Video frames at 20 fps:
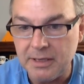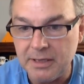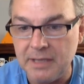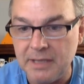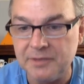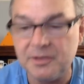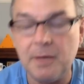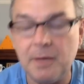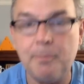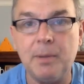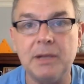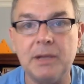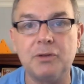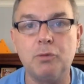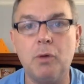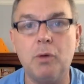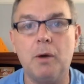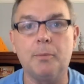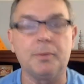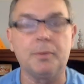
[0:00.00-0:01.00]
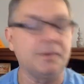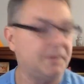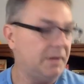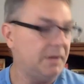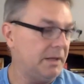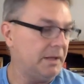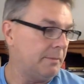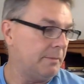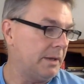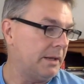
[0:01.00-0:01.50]
it's up by
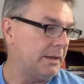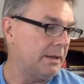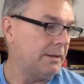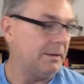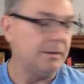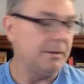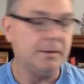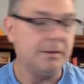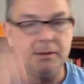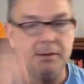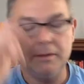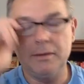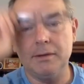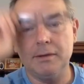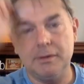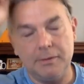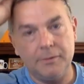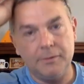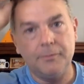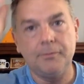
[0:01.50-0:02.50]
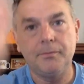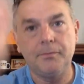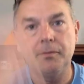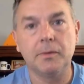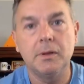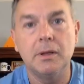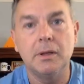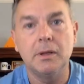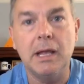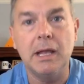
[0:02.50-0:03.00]
12%.
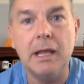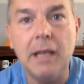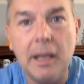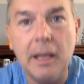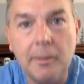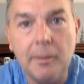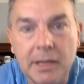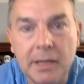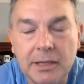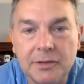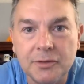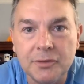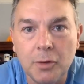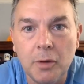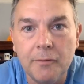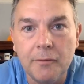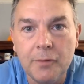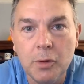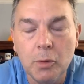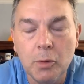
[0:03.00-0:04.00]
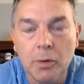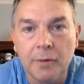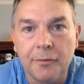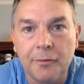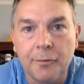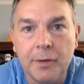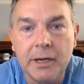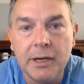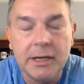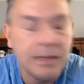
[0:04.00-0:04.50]
I mean, so if you were
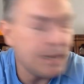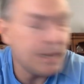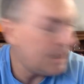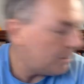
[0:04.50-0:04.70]
freaking